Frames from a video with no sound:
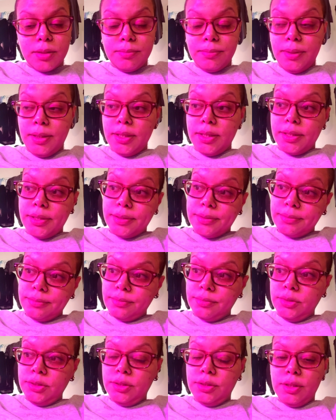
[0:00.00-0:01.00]
But,
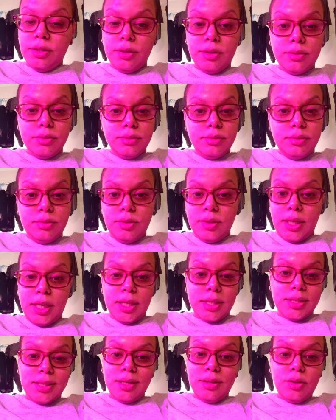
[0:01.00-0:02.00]
you know, you
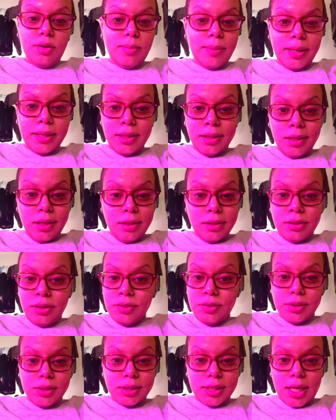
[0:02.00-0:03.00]
can't tell nobody nothing.
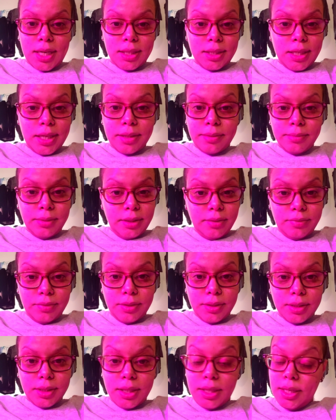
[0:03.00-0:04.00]
You just got to let them live
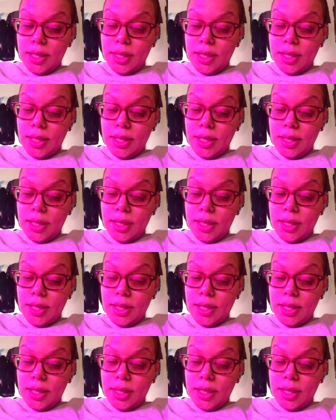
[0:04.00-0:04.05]
it.